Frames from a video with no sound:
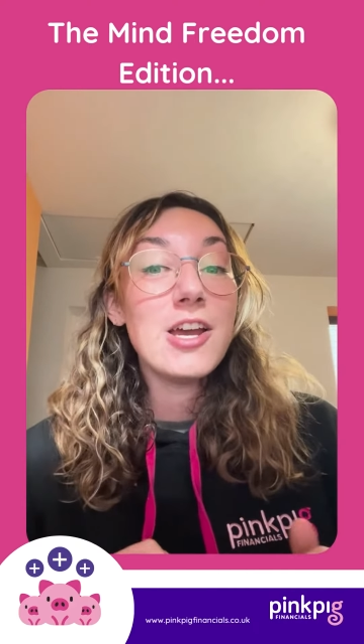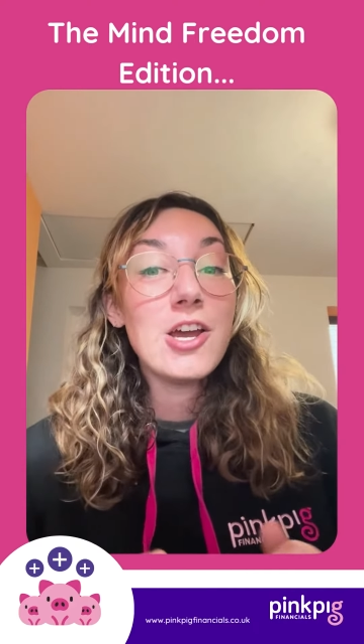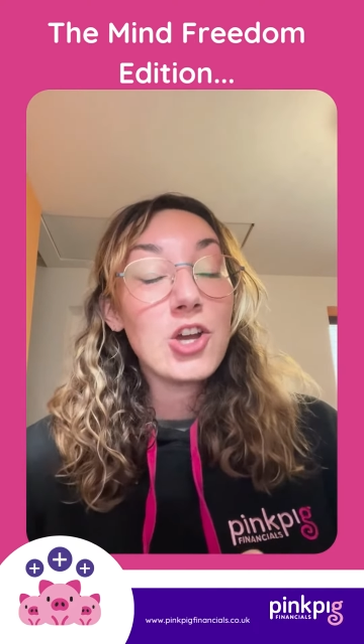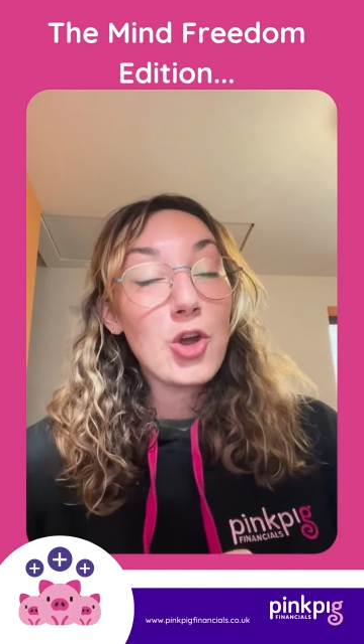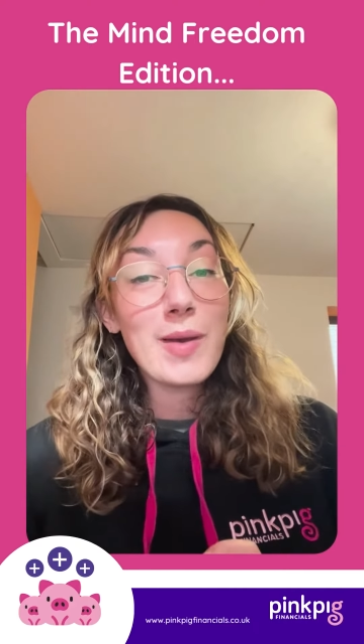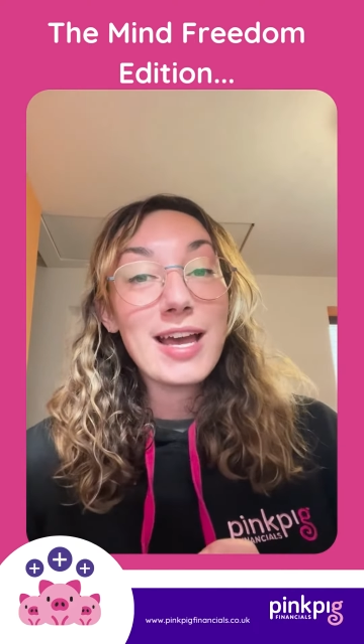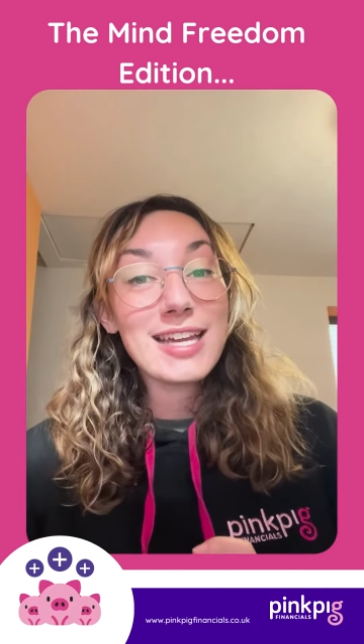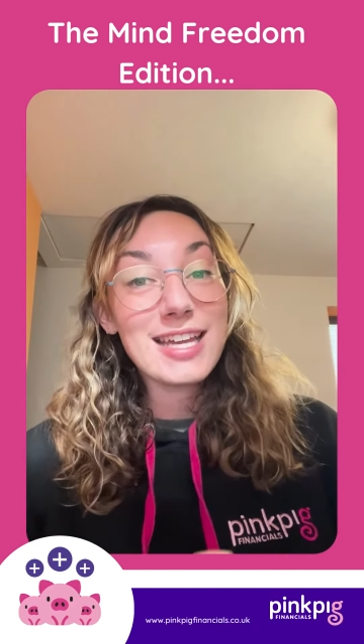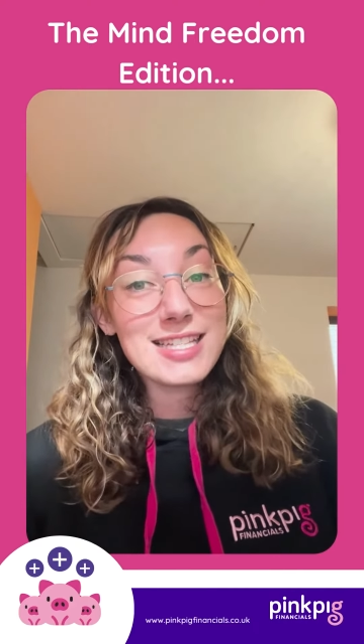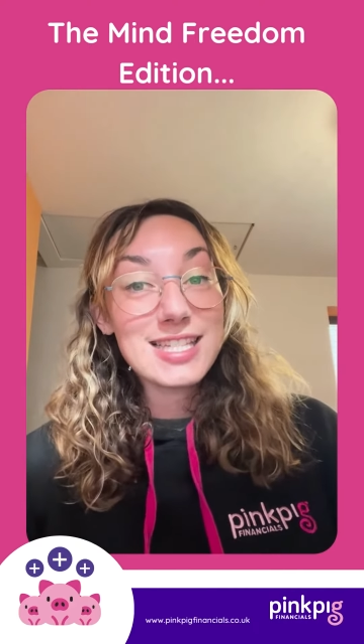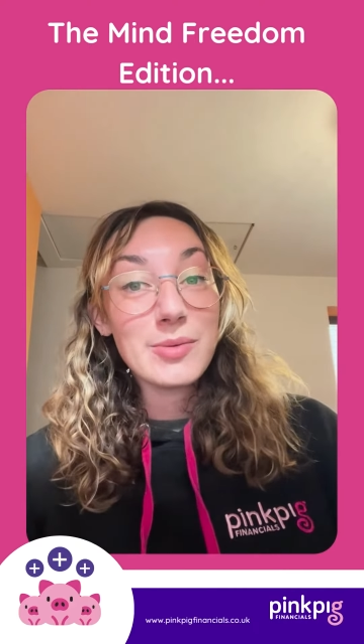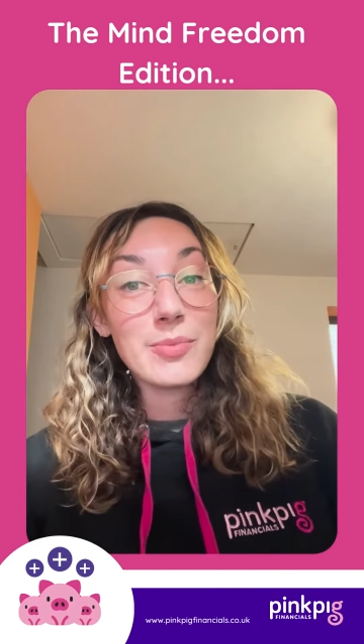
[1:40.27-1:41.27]
go back
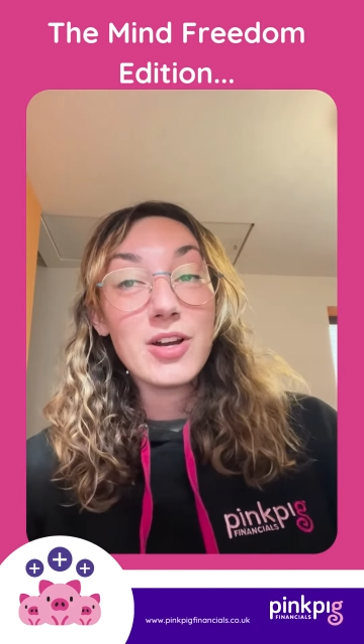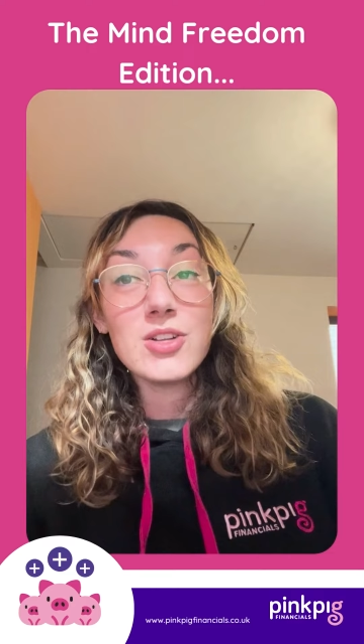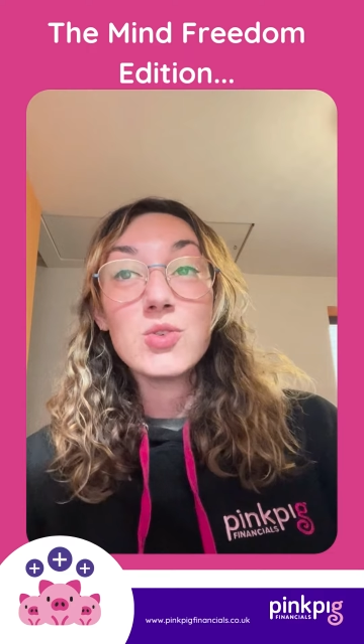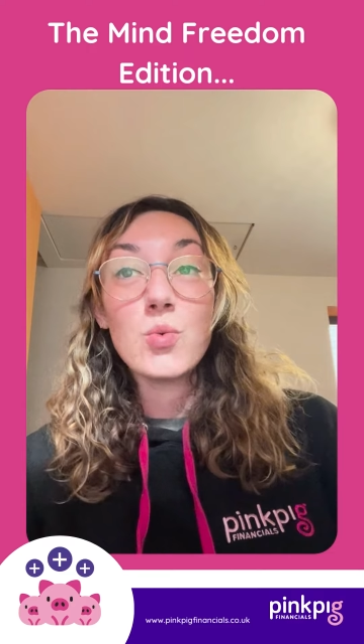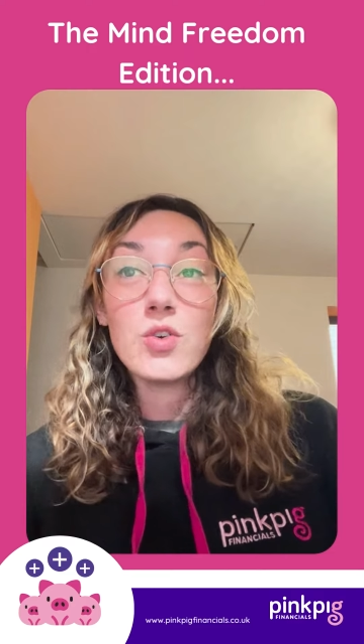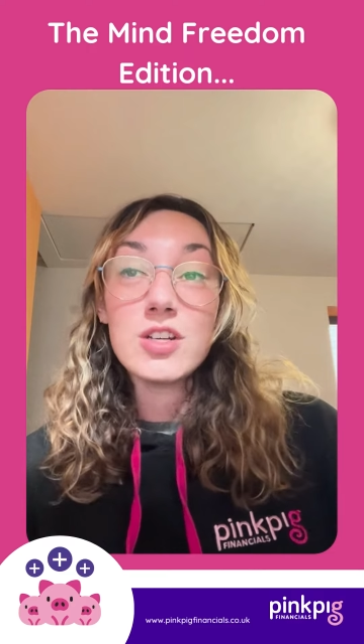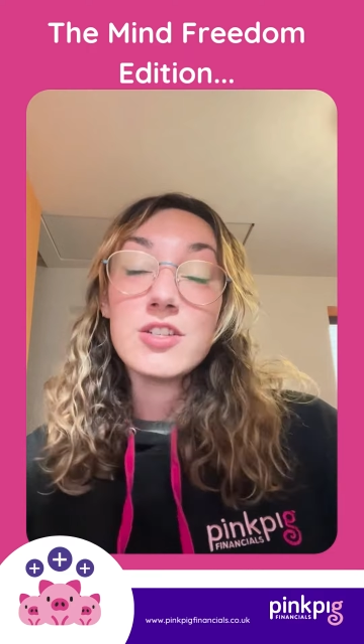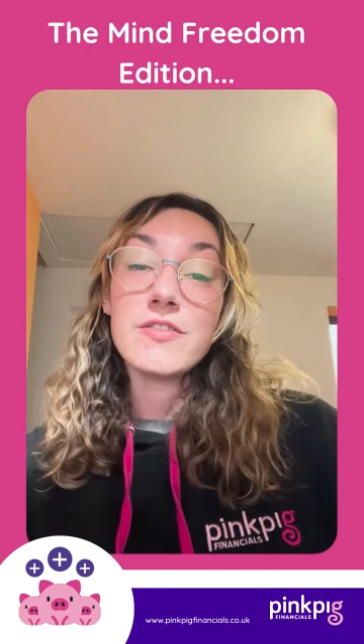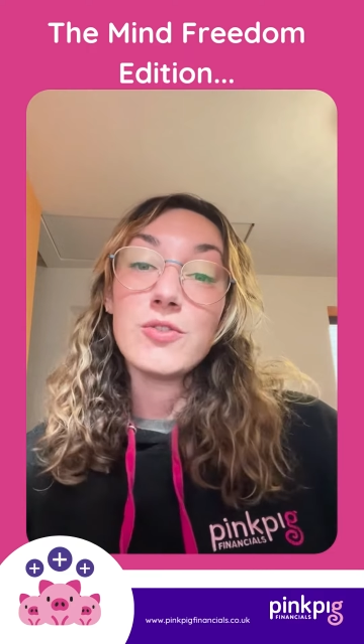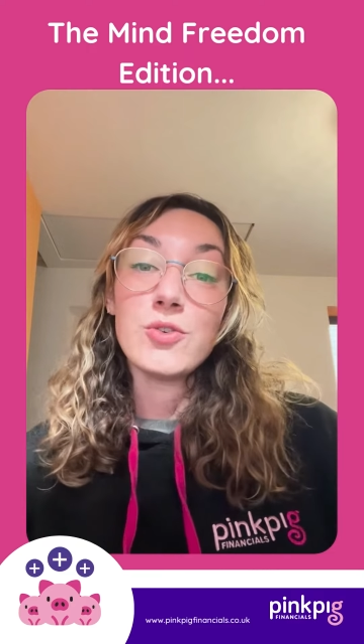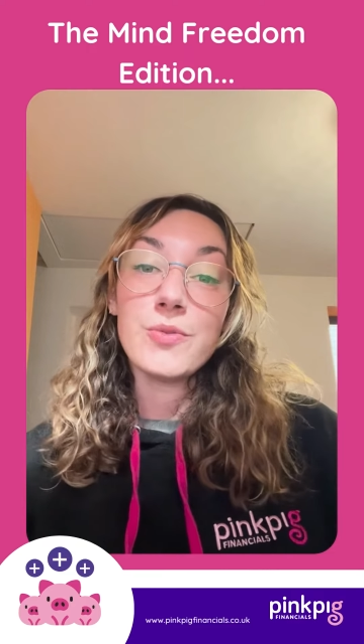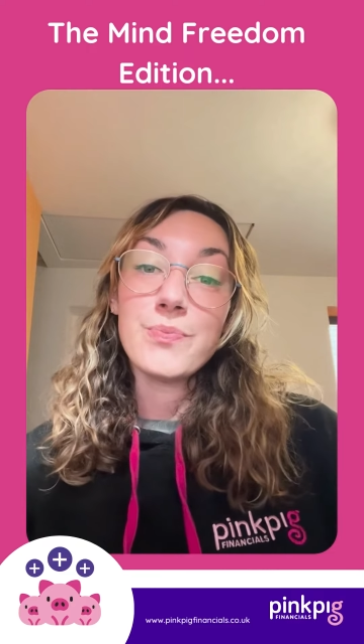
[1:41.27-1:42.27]
and see parts 1 to
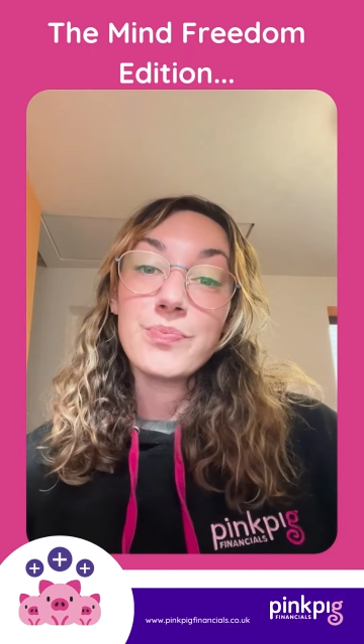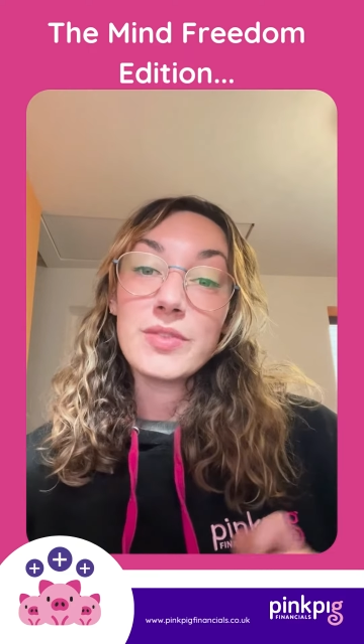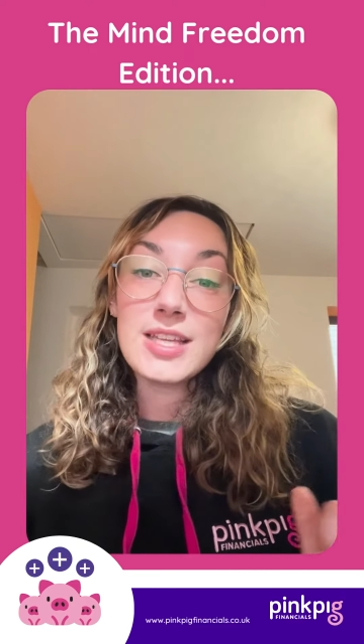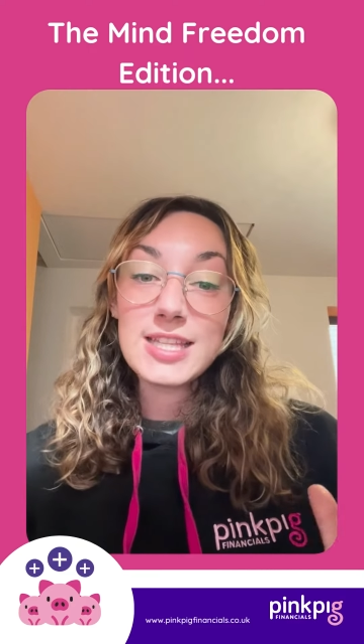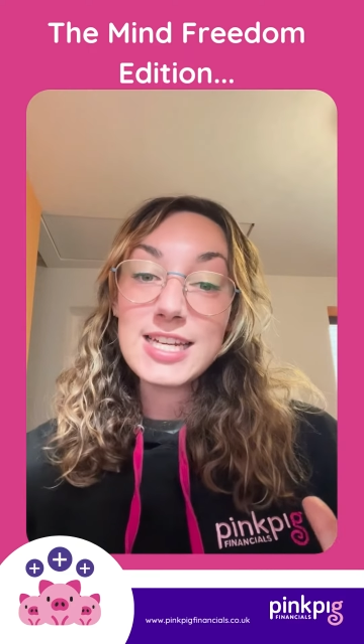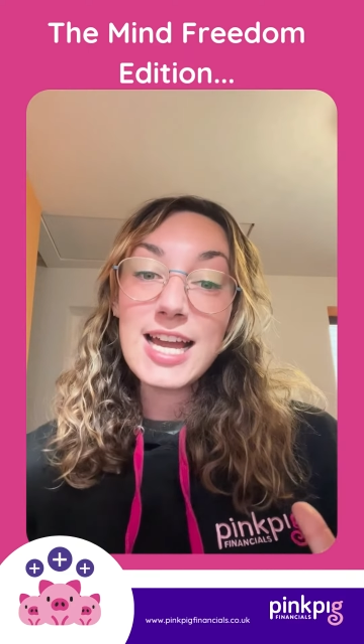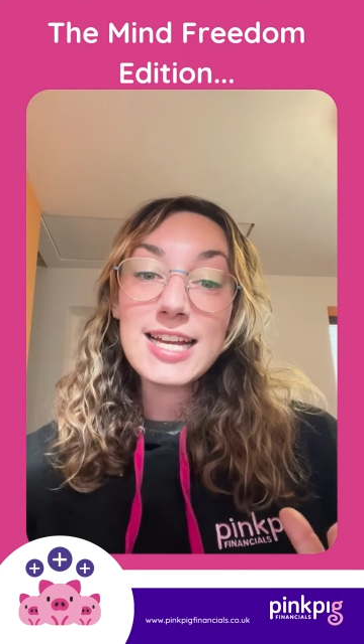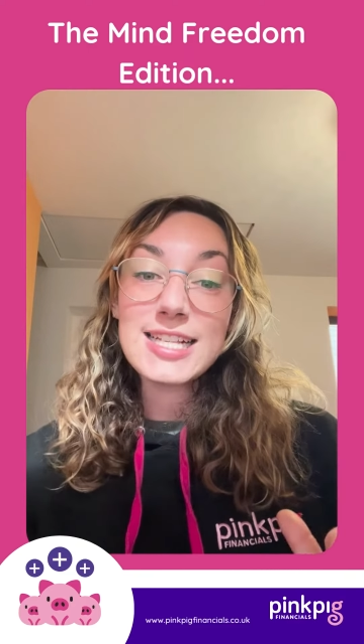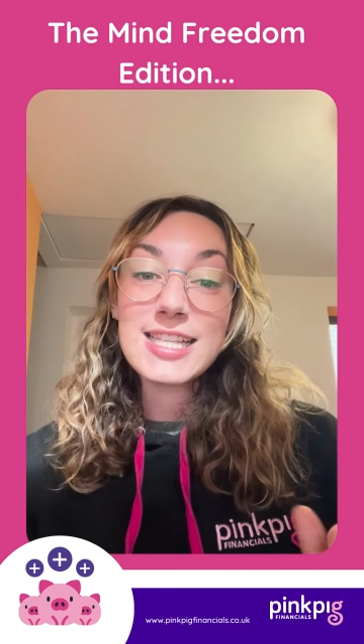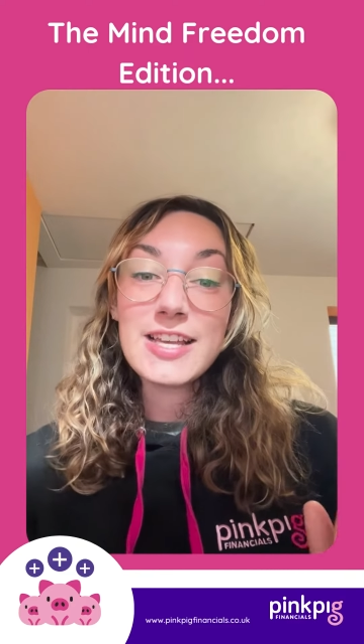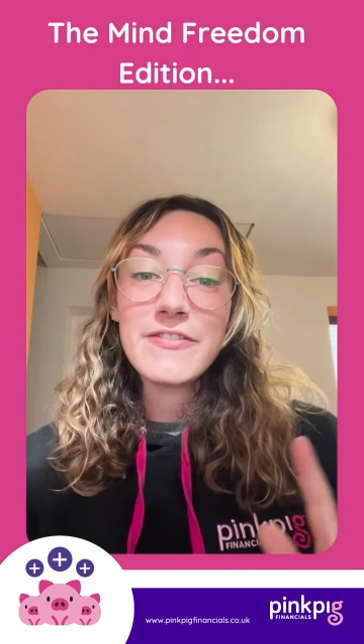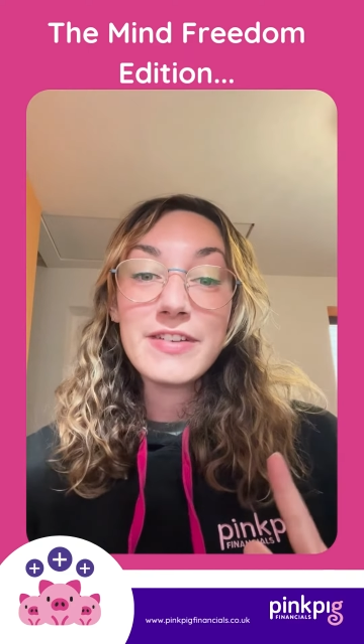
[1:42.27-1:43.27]
4, the
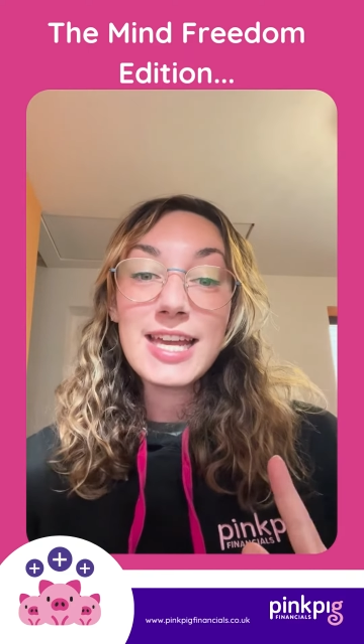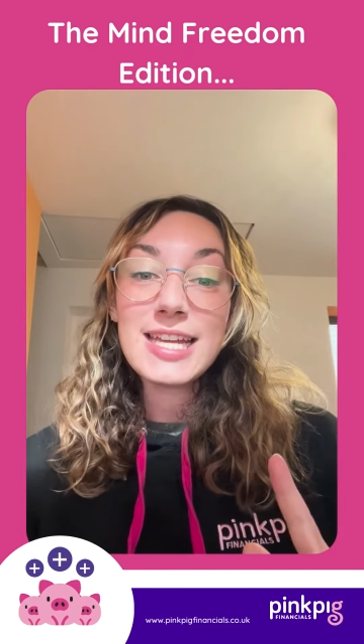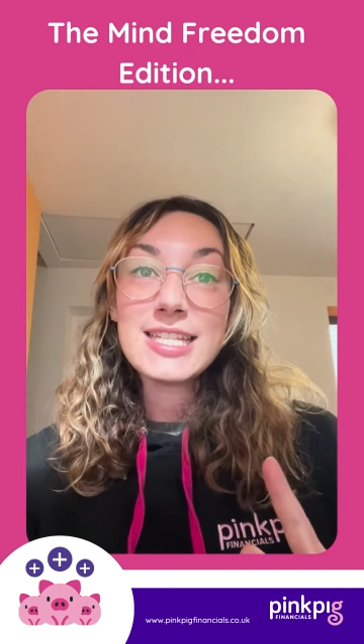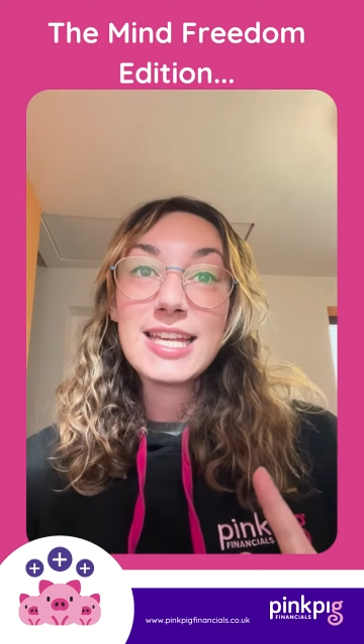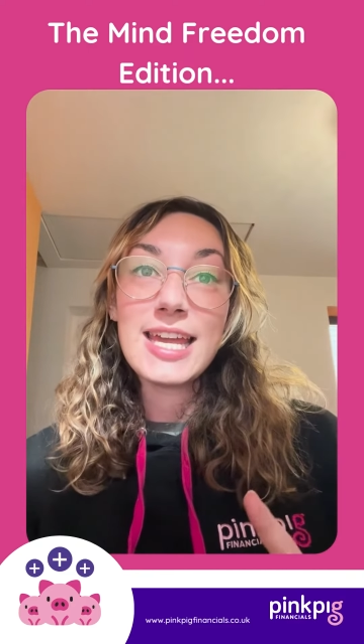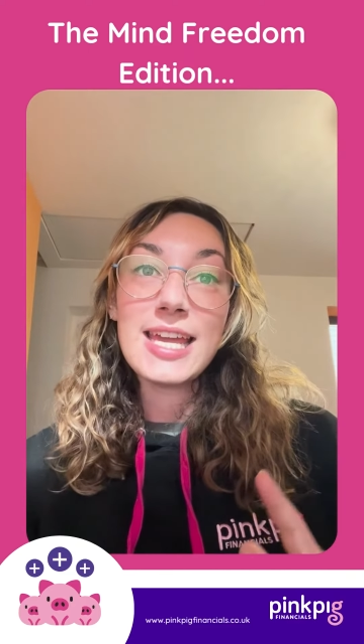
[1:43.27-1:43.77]
tax, VAT,